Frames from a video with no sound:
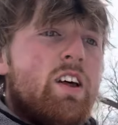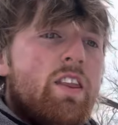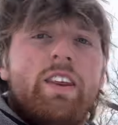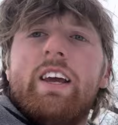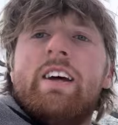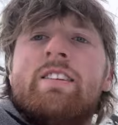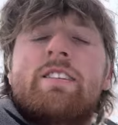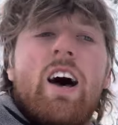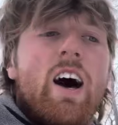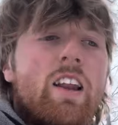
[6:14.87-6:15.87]
the
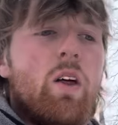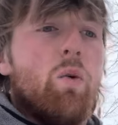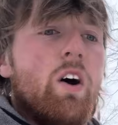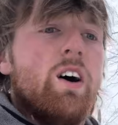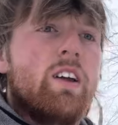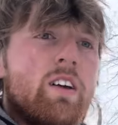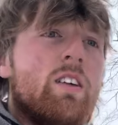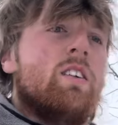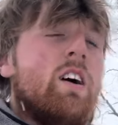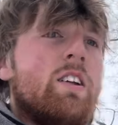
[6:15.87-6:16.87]
inside of the wood
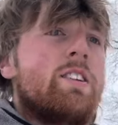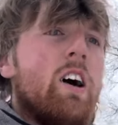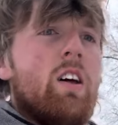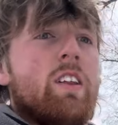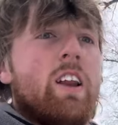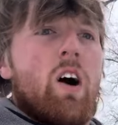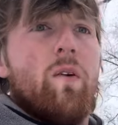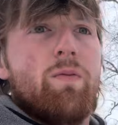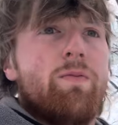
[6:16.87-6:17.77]
until, you know,